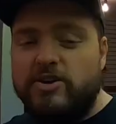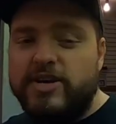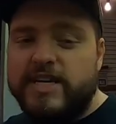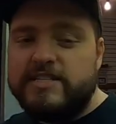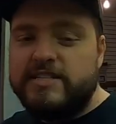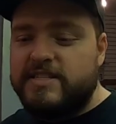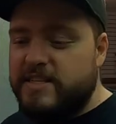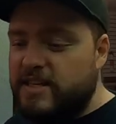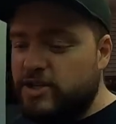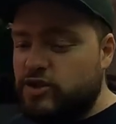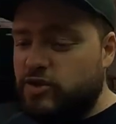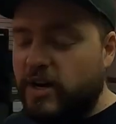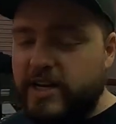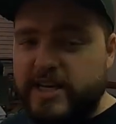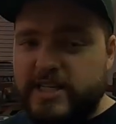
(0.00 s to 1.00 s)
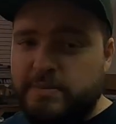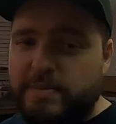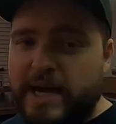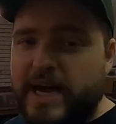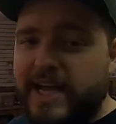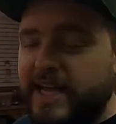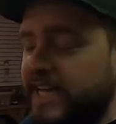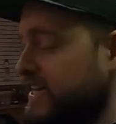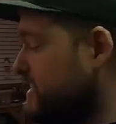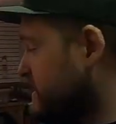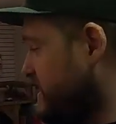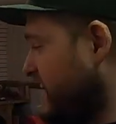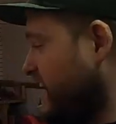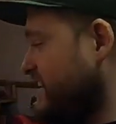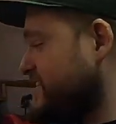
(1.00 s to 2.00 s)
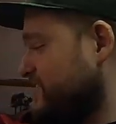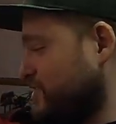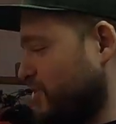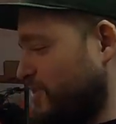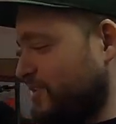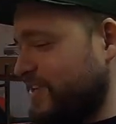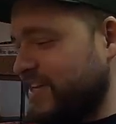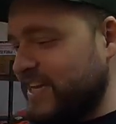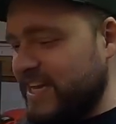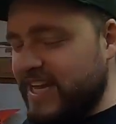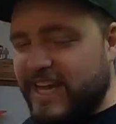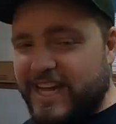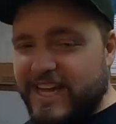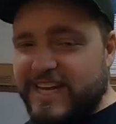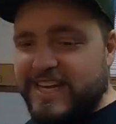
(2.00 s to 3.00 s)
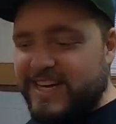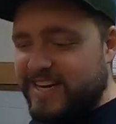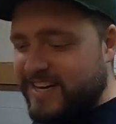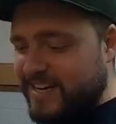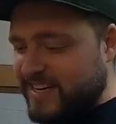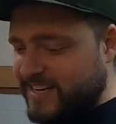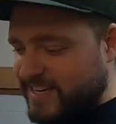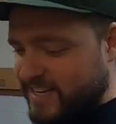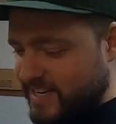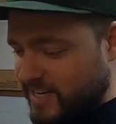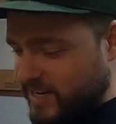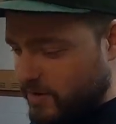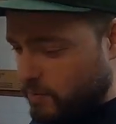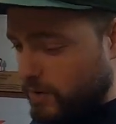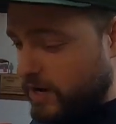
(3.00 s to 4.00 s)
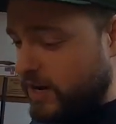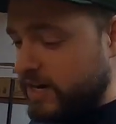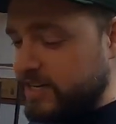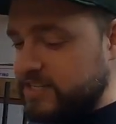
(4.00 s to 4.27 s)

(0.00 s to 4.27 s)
So you guys can see the truck is back. It is not sold, and uh, we're